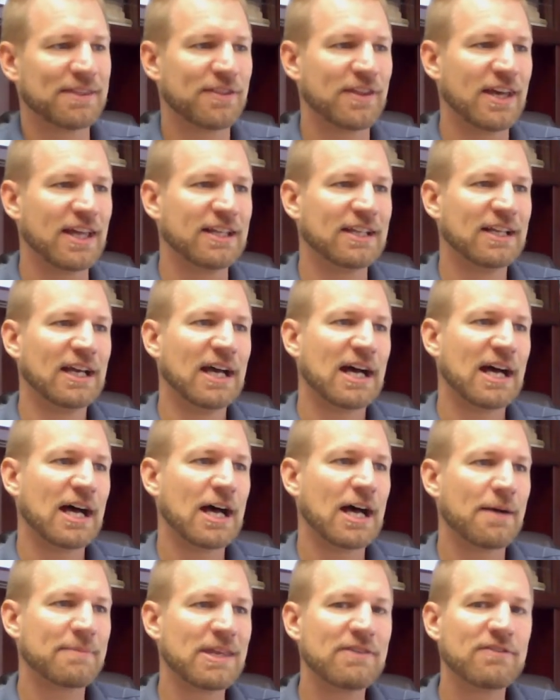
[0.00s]
That
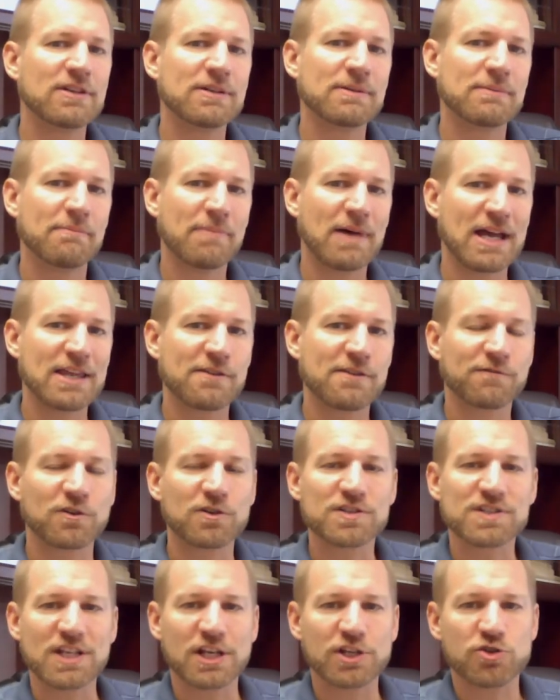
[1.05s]
even by the
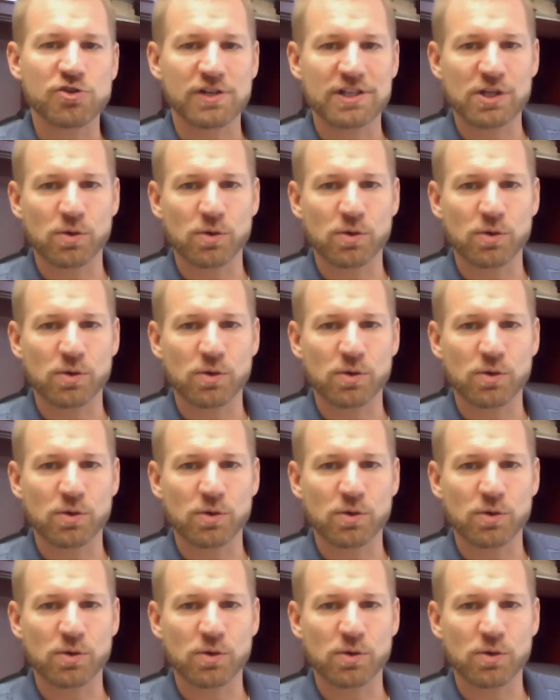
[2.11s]
first century,